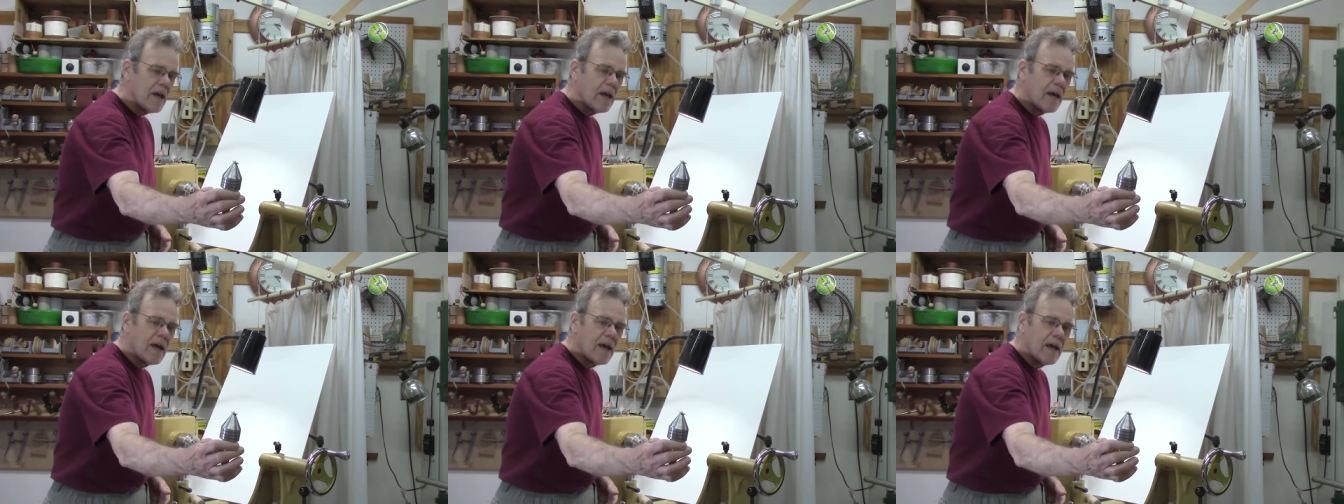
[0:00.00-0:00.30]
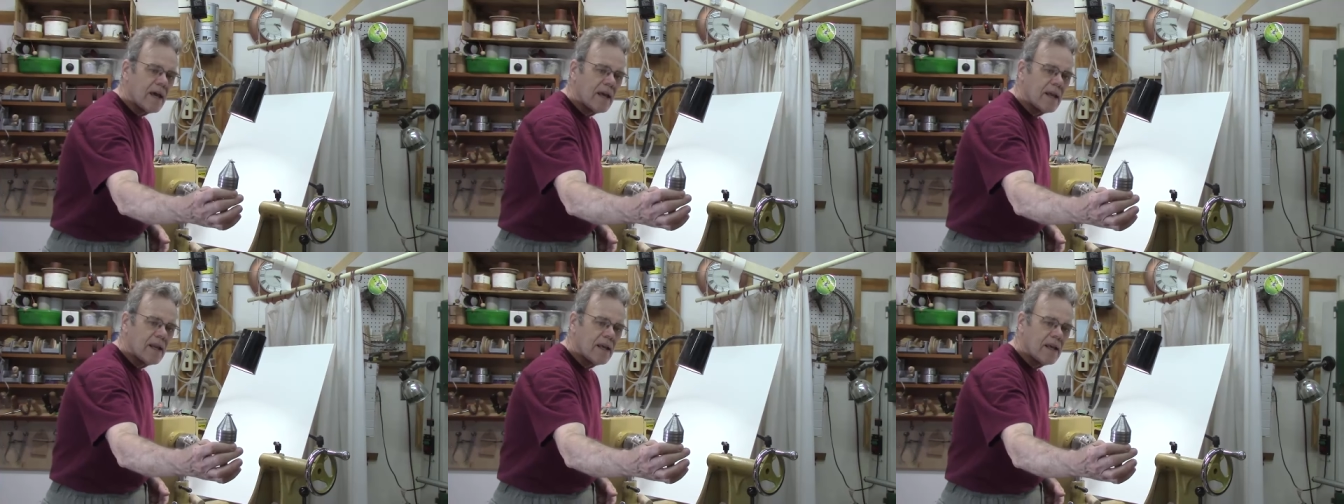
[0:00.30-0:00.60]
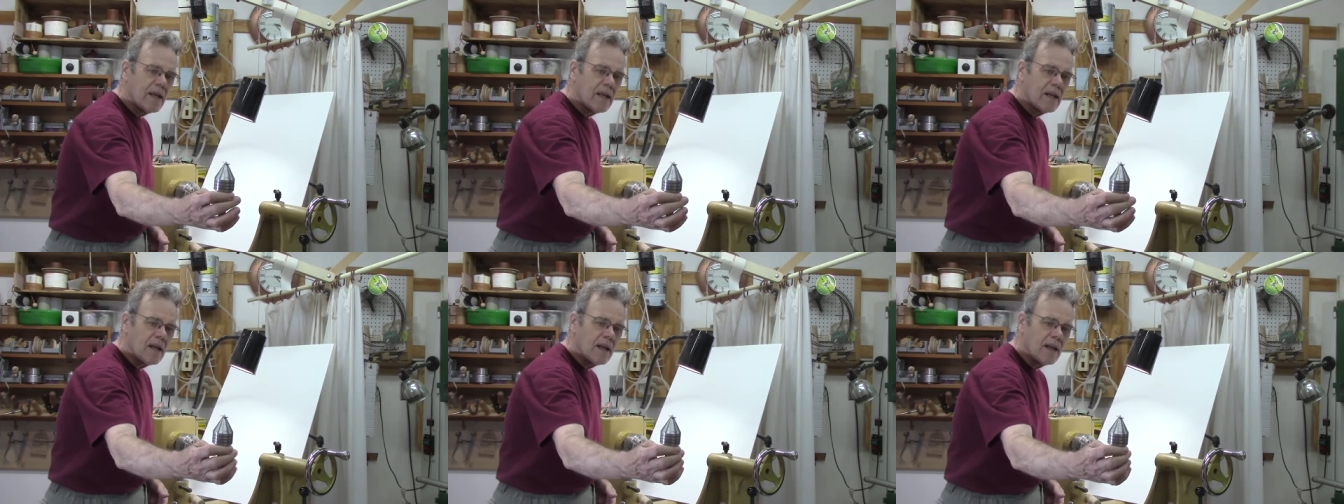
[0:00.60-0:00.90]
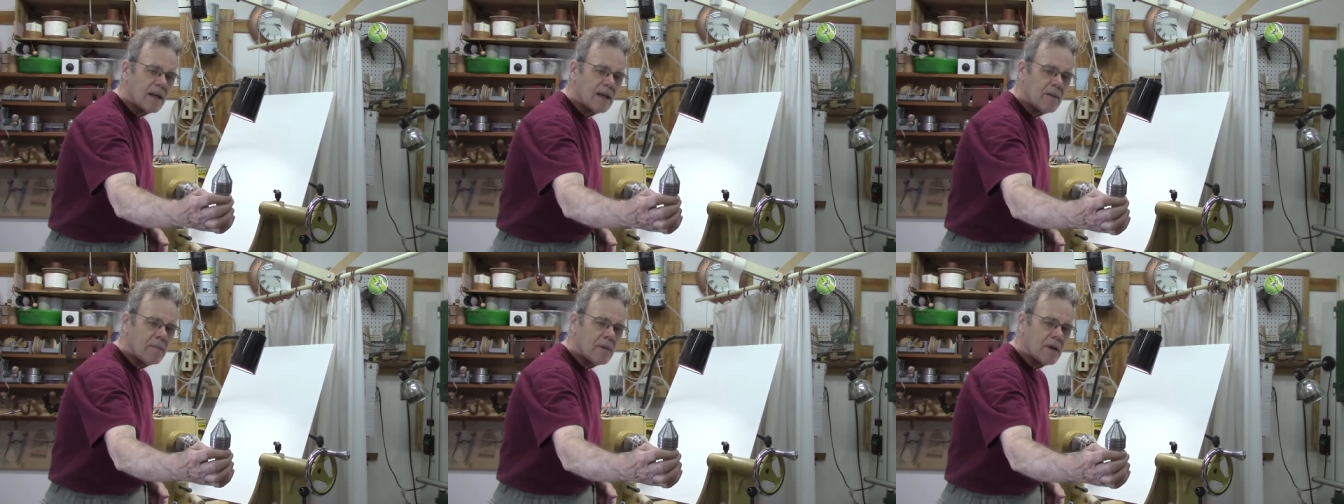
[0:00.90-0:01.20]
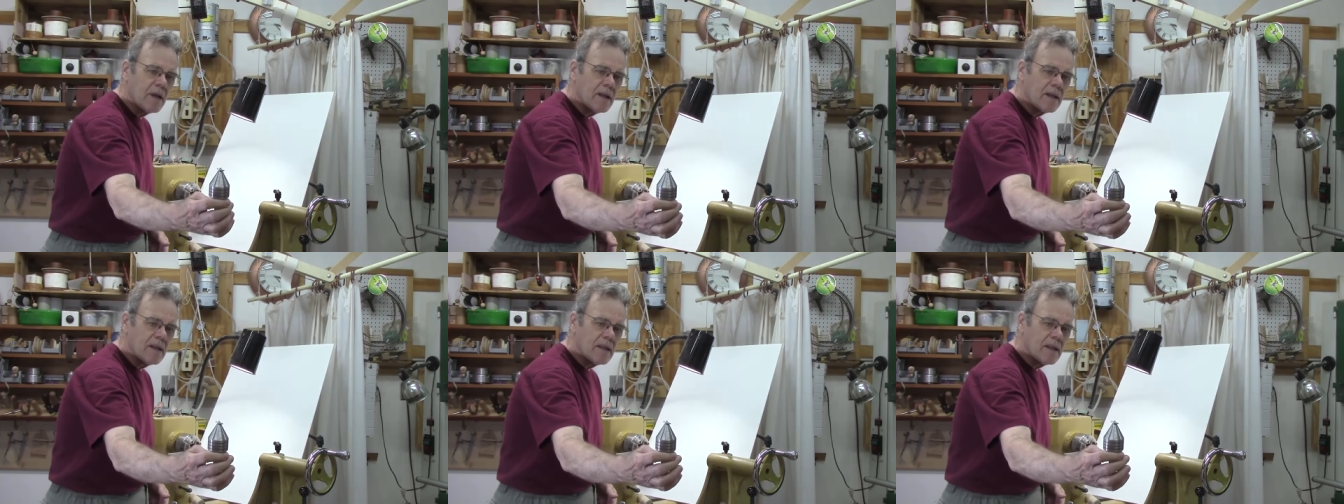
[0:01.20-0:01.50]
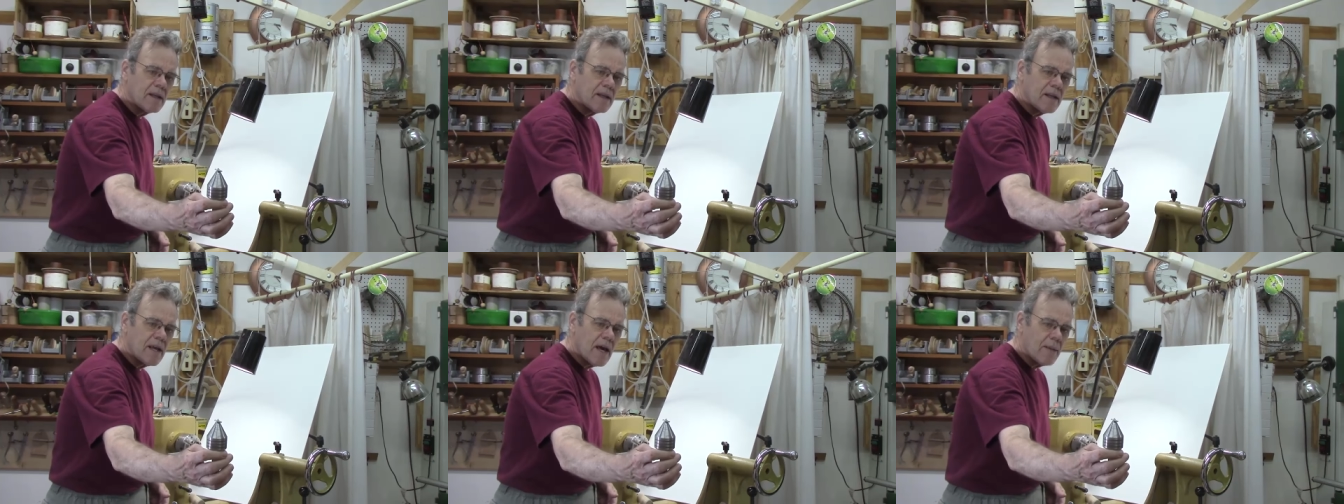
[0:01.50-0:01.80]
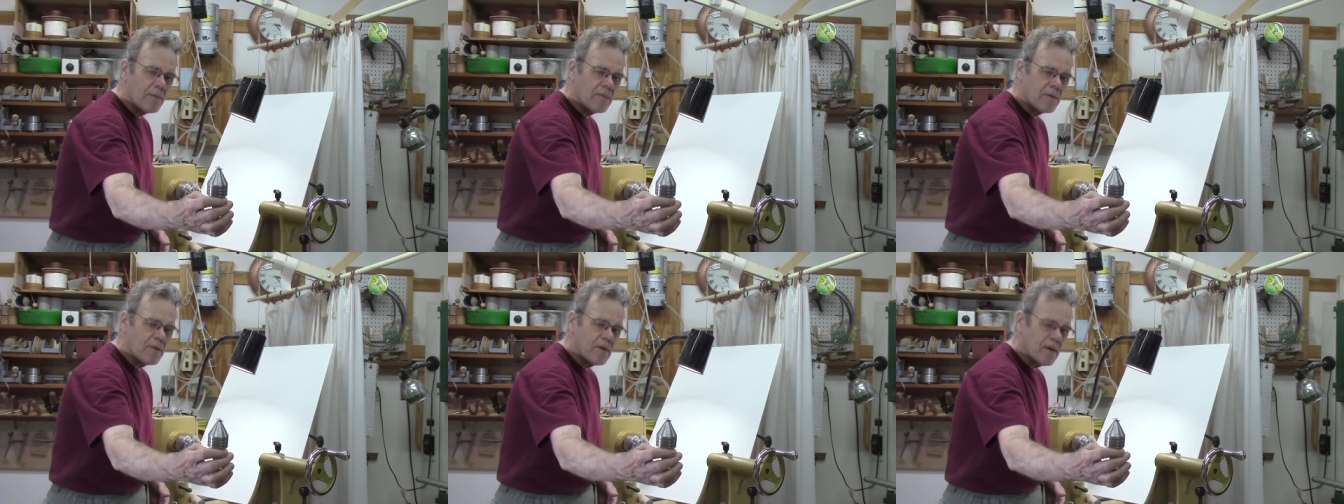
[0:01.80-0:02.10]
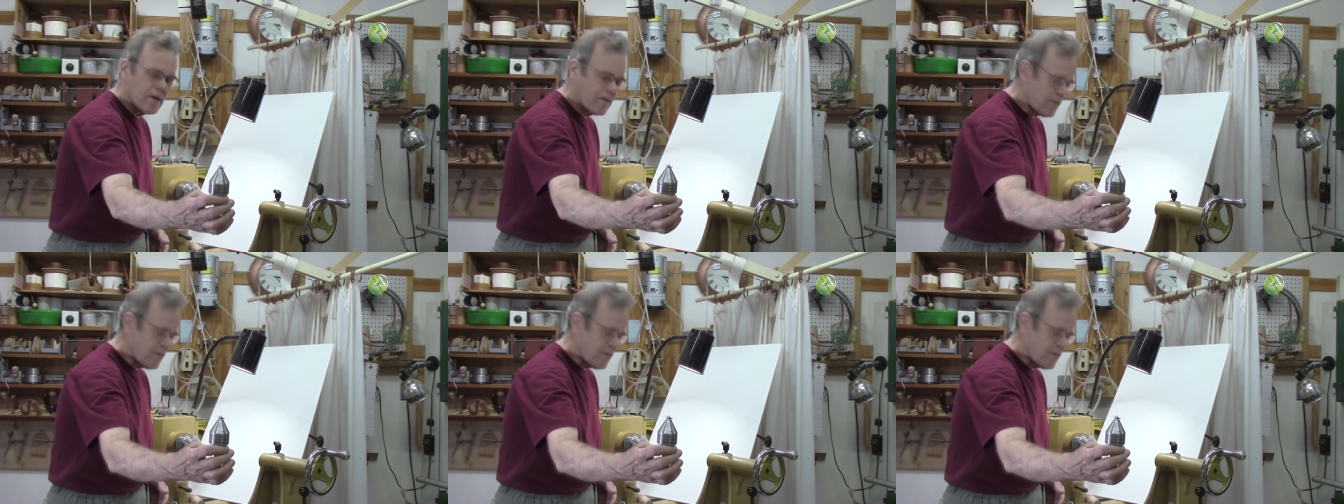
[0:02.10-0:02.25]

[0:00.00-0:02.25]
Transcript: And it'll limit the depth of